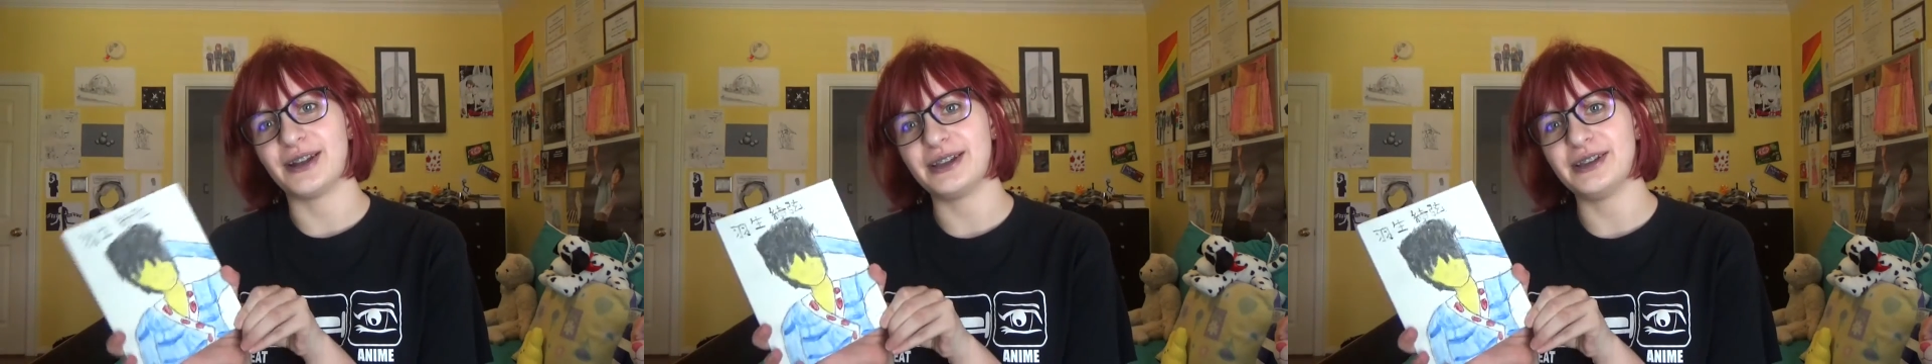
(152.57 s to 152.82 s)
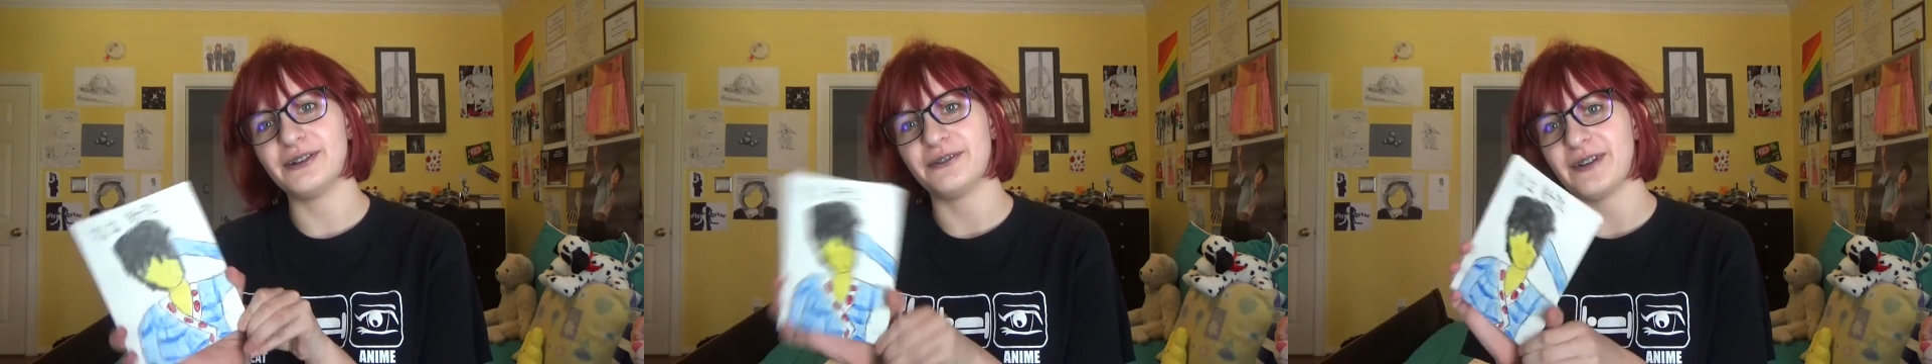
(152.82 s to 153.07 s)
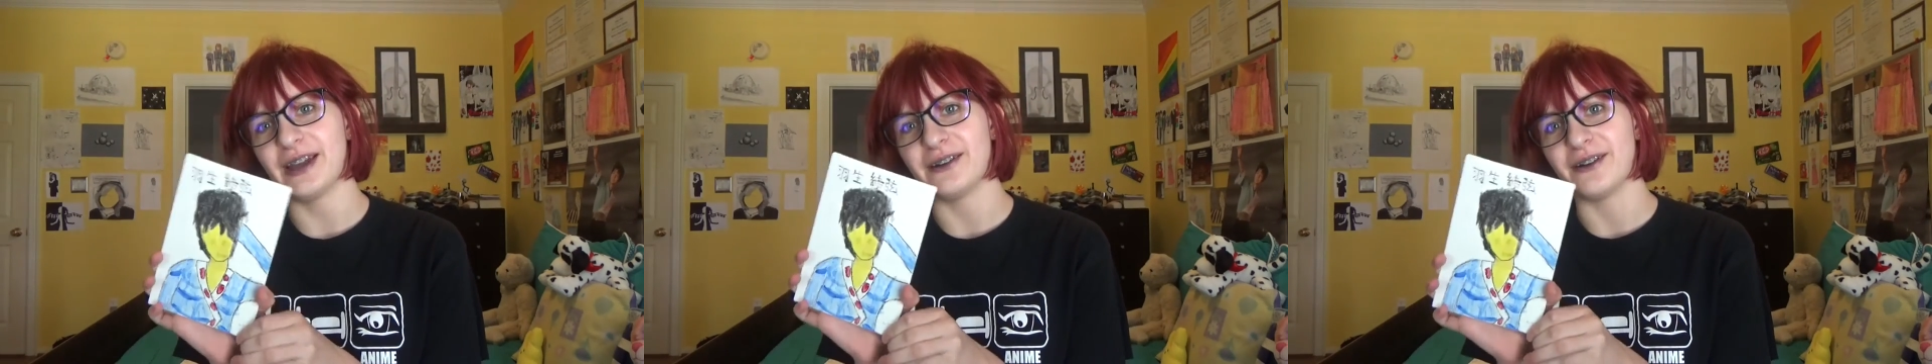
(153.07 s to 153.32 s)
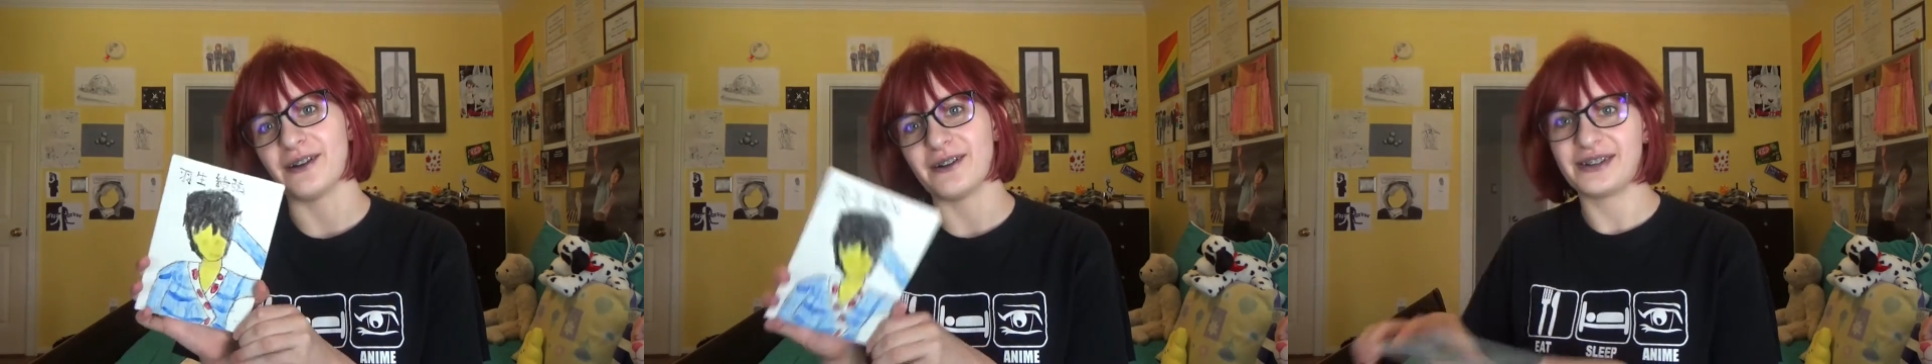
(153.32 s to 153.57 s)
Hanyu fan
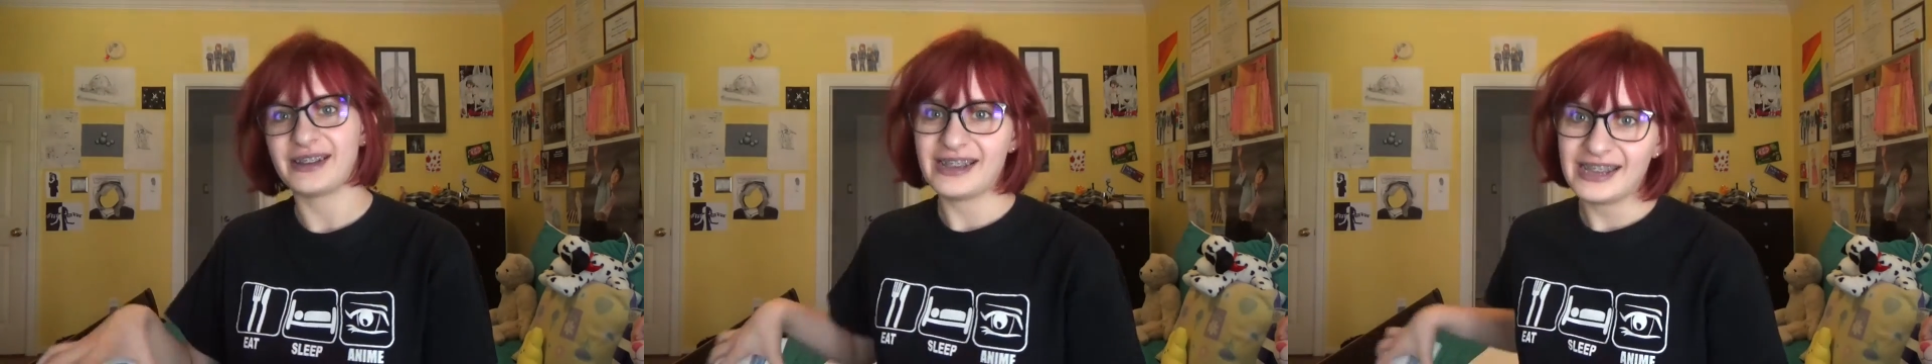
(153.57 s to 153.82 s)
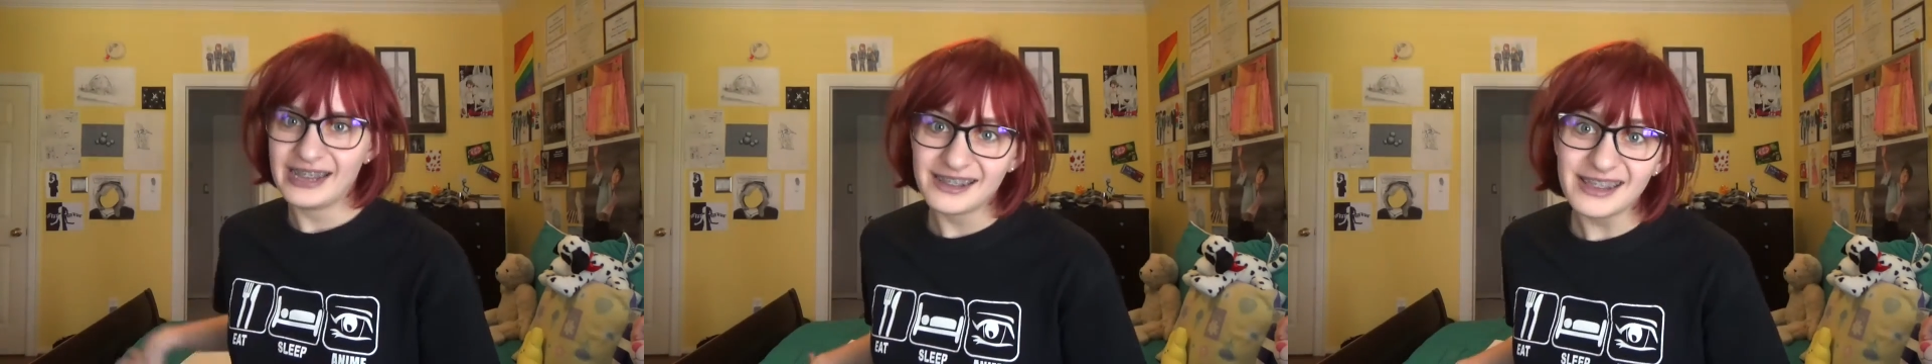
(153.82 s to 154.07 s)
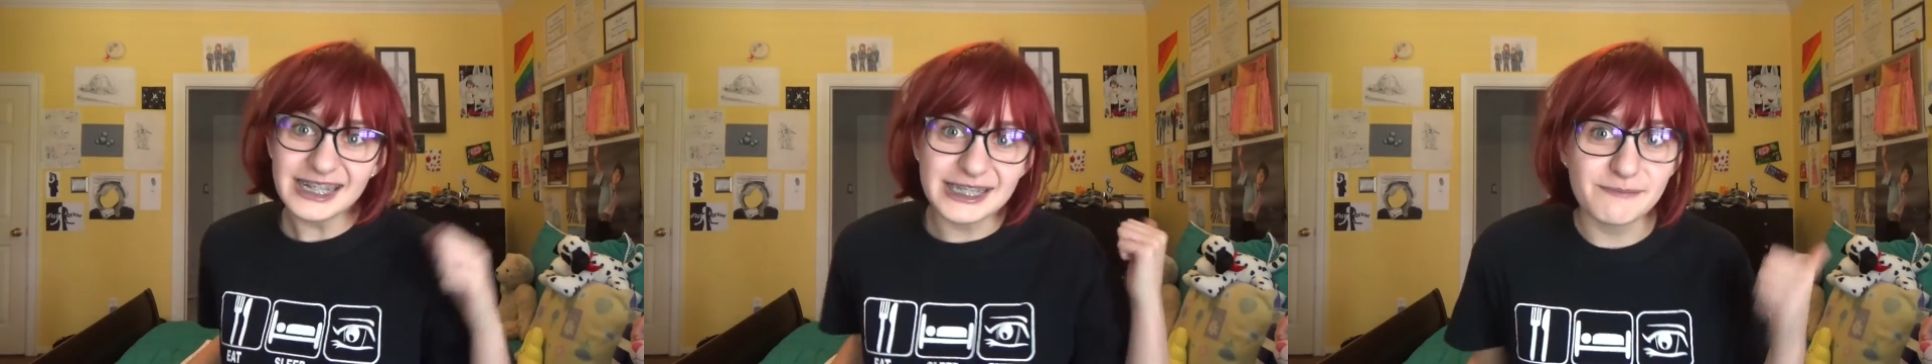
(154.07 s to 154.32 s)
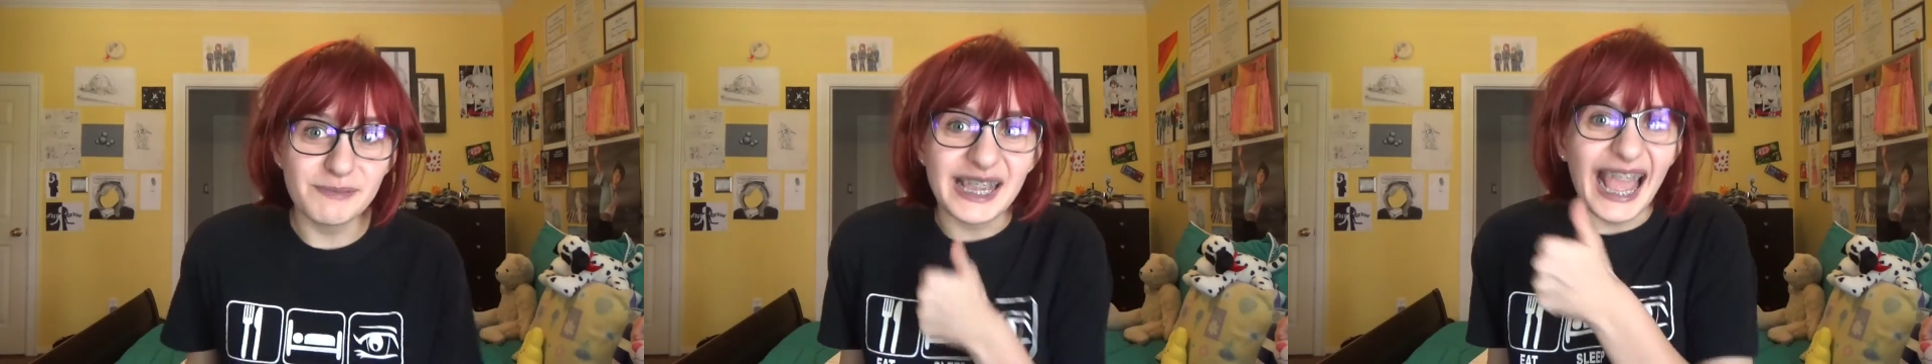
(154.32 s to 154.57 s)
art.
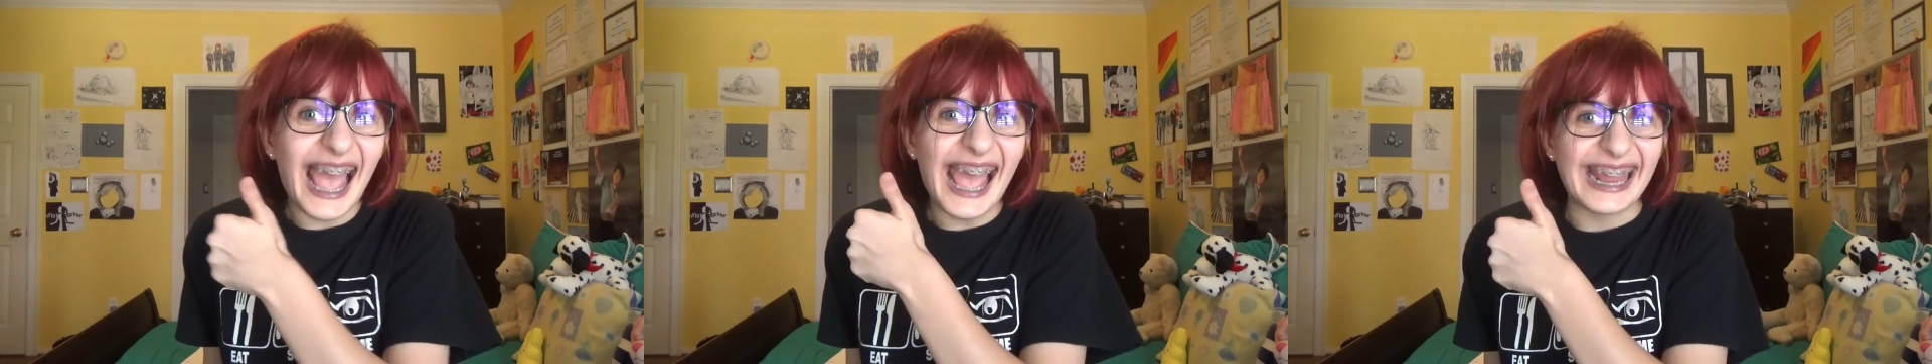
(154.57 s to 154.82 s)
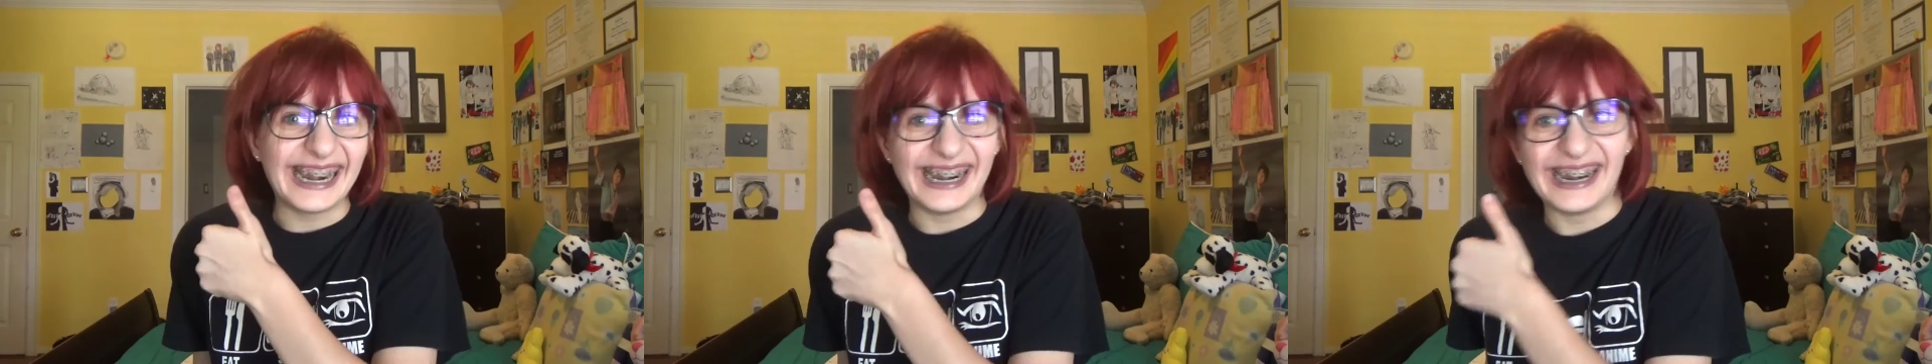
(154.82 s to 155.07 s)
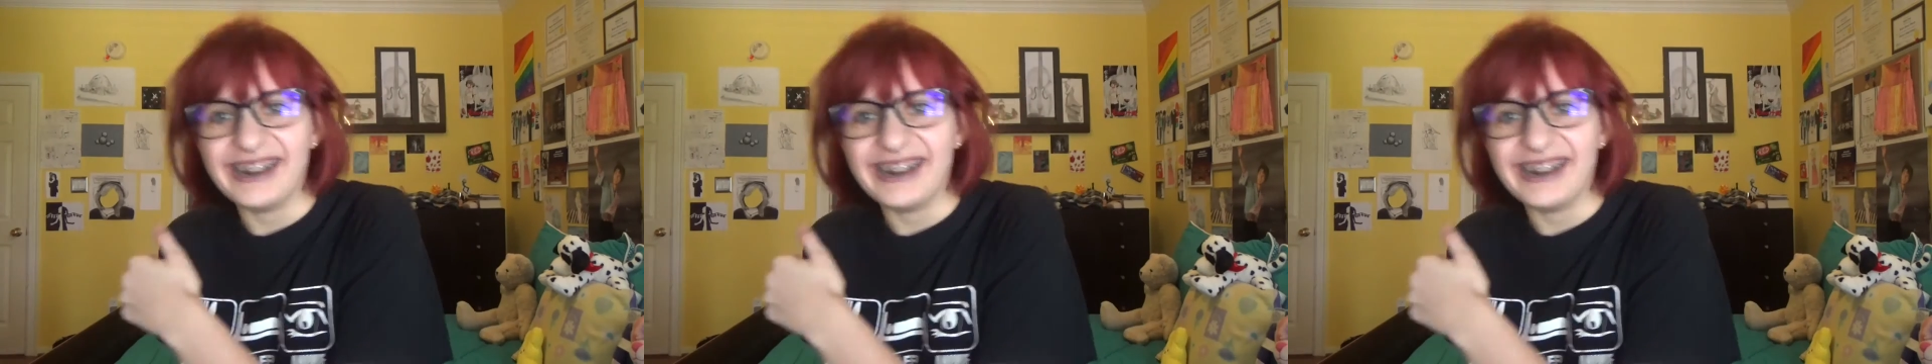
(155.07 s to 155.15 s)
Let's begin!